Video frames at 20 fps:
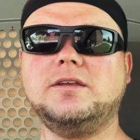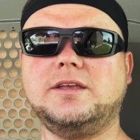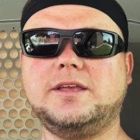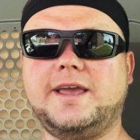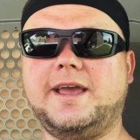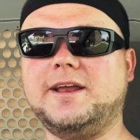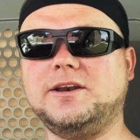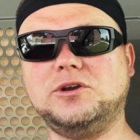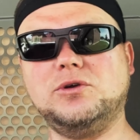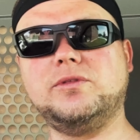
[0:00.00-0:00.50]

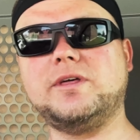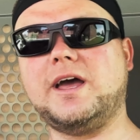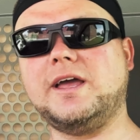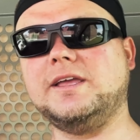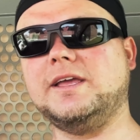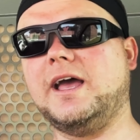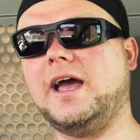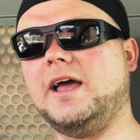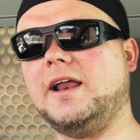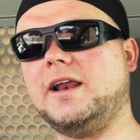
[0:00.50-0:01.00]
can't do that
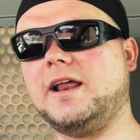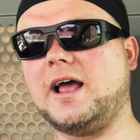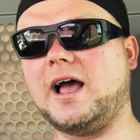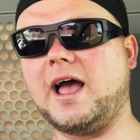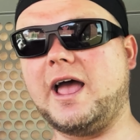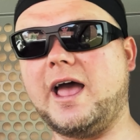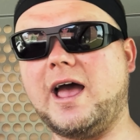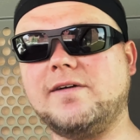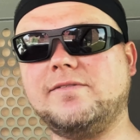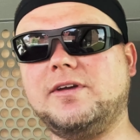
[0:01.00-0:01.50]
yet.
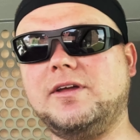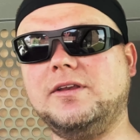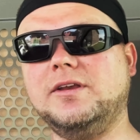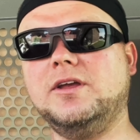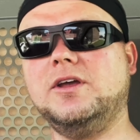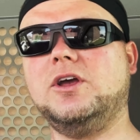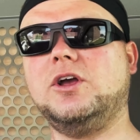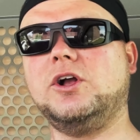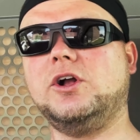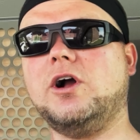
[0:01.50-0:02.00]
I haven't
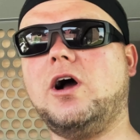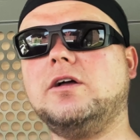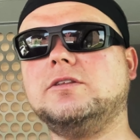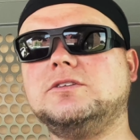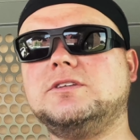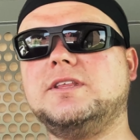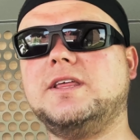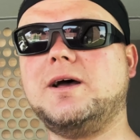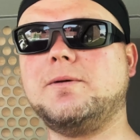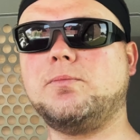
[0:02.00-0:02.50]
gotten
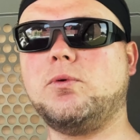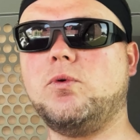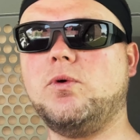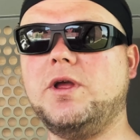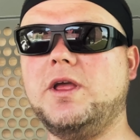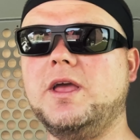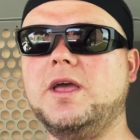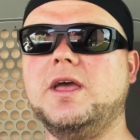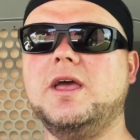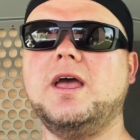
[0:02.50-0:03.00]
to that
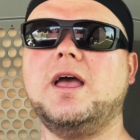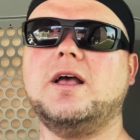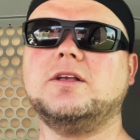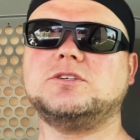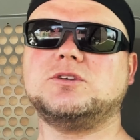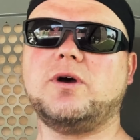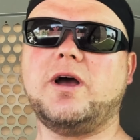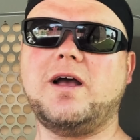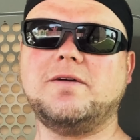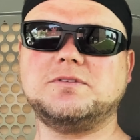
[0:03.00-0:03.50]
point,
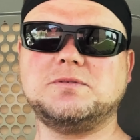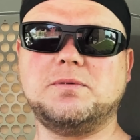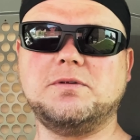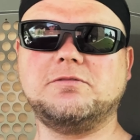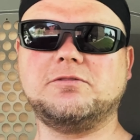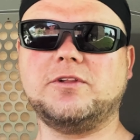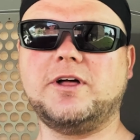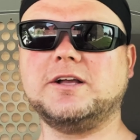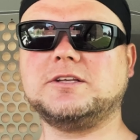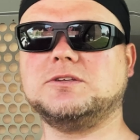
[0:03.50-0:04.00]
so I have to be
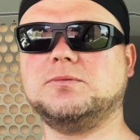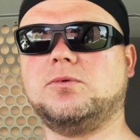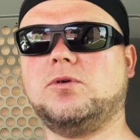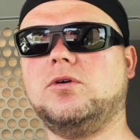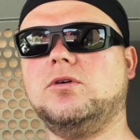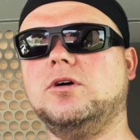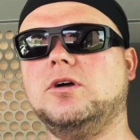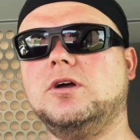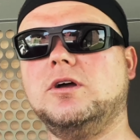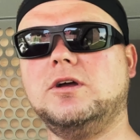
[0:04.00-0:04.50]

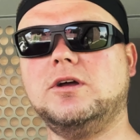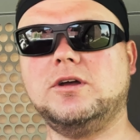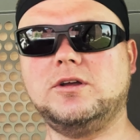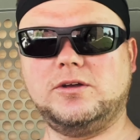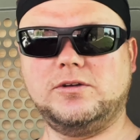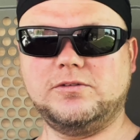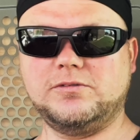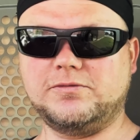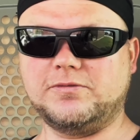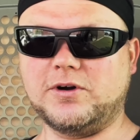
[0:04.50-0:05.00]
flexible.
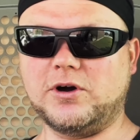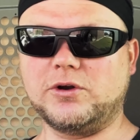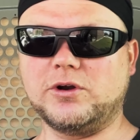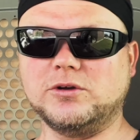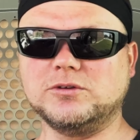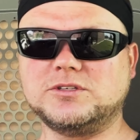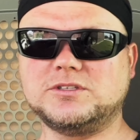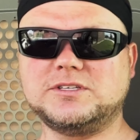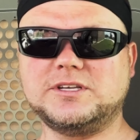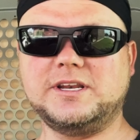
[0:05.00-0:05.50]

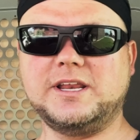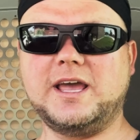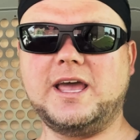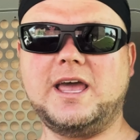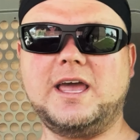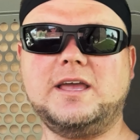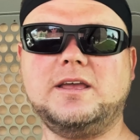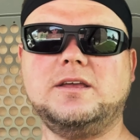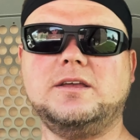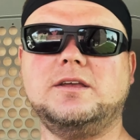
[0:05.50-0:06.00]
Photos
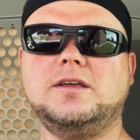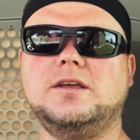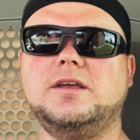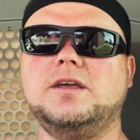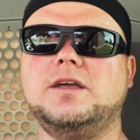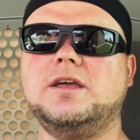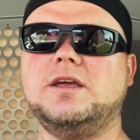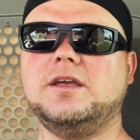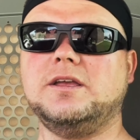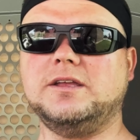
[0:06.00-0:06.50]
today,
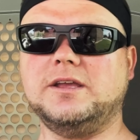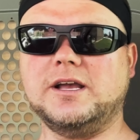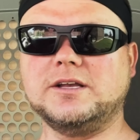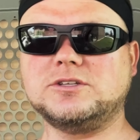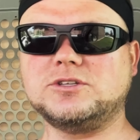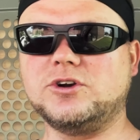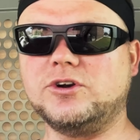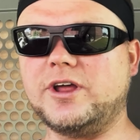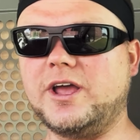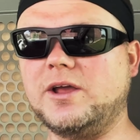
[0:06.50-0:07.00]

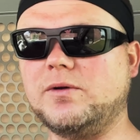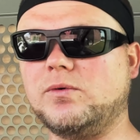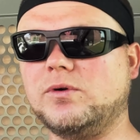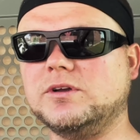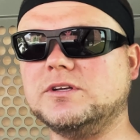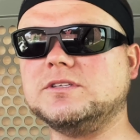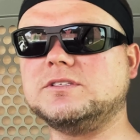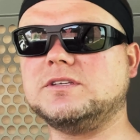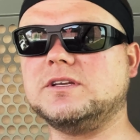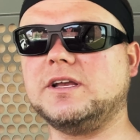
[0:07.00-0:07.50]
yesterday
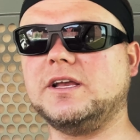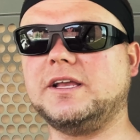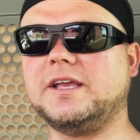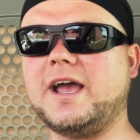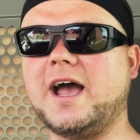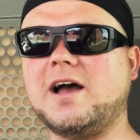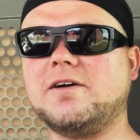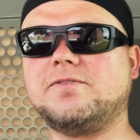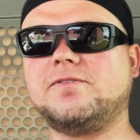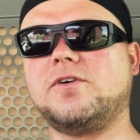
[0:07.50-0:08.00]
was
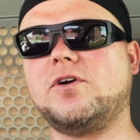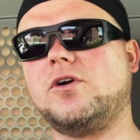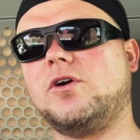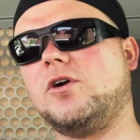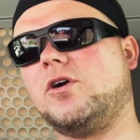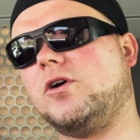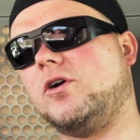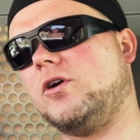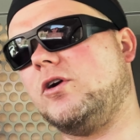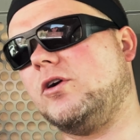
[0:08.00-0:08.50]

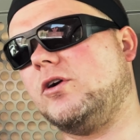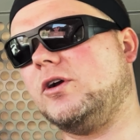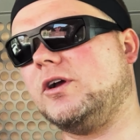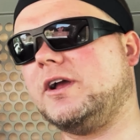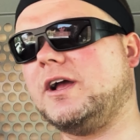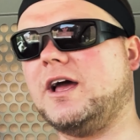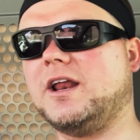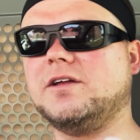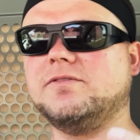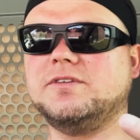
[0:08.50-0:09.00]
Gaffer
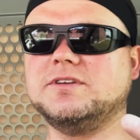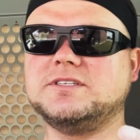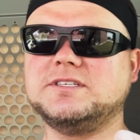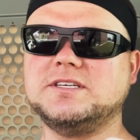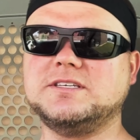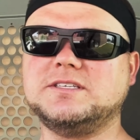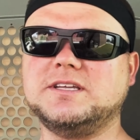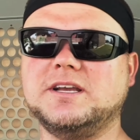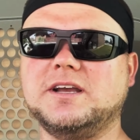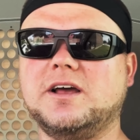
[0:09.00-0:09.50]
kind of
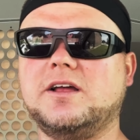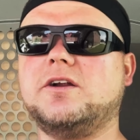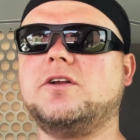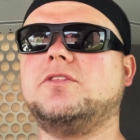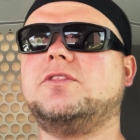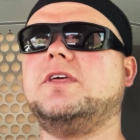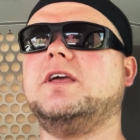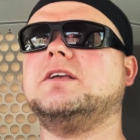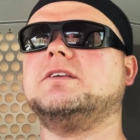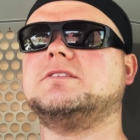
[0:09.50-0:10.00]
assisting at other
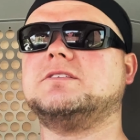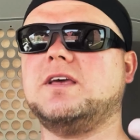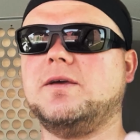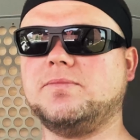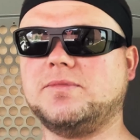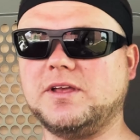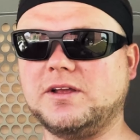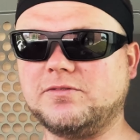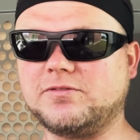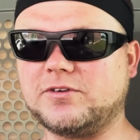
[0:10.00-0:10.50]
things, same
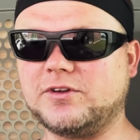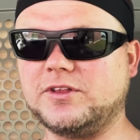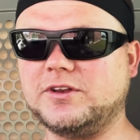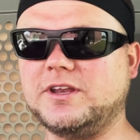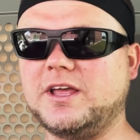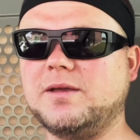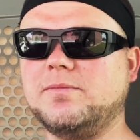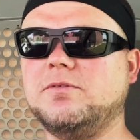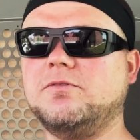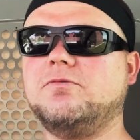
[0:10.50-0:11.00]
thing for the
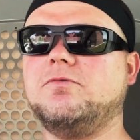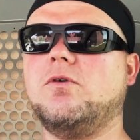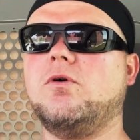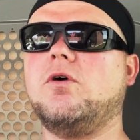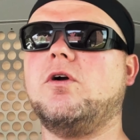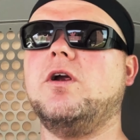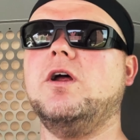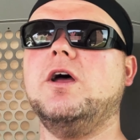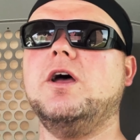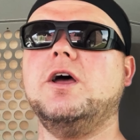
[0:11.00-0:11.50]
day
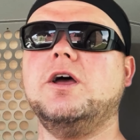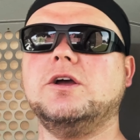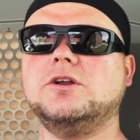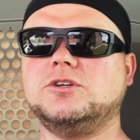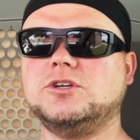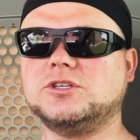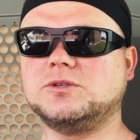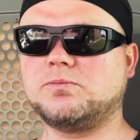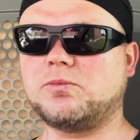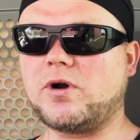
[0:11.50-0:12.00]
before.
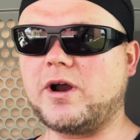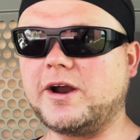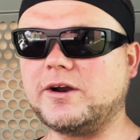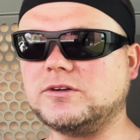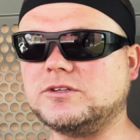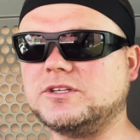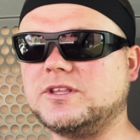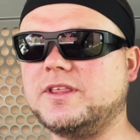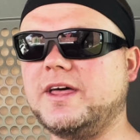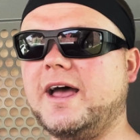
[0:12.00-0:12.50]
Just prior
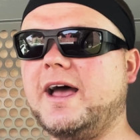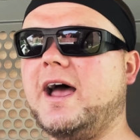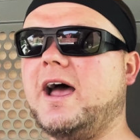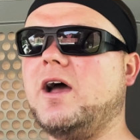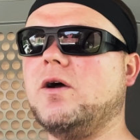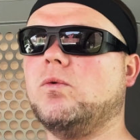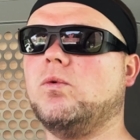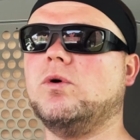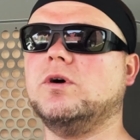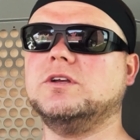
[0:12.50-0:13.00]
to
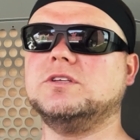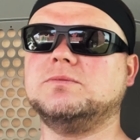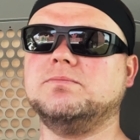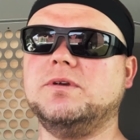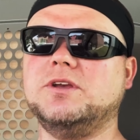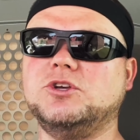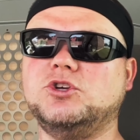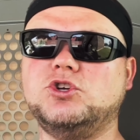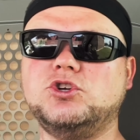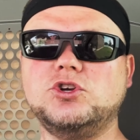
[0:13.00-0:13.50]
that was
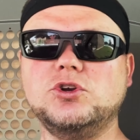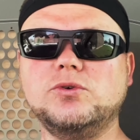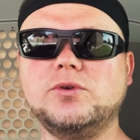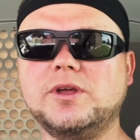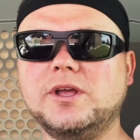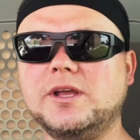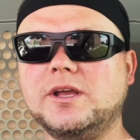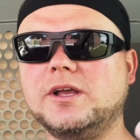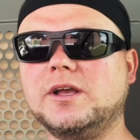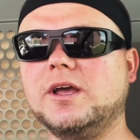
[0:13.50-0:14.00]
me
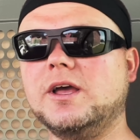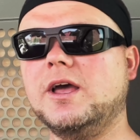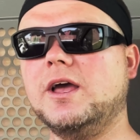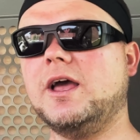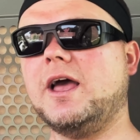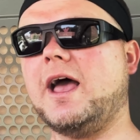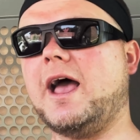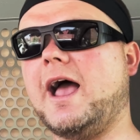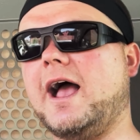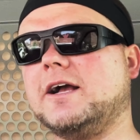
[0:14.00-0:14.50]
shooting,
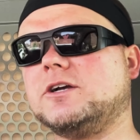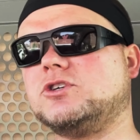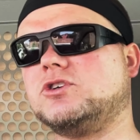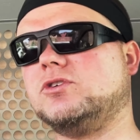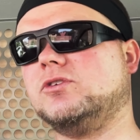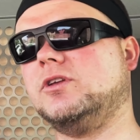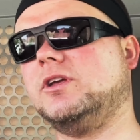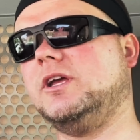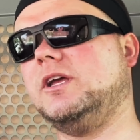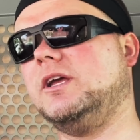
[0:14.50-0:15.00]

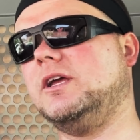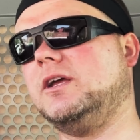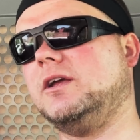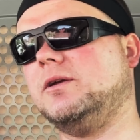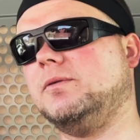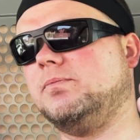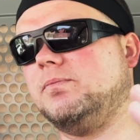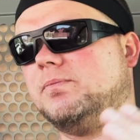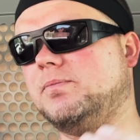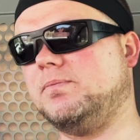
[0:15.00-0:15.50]
actually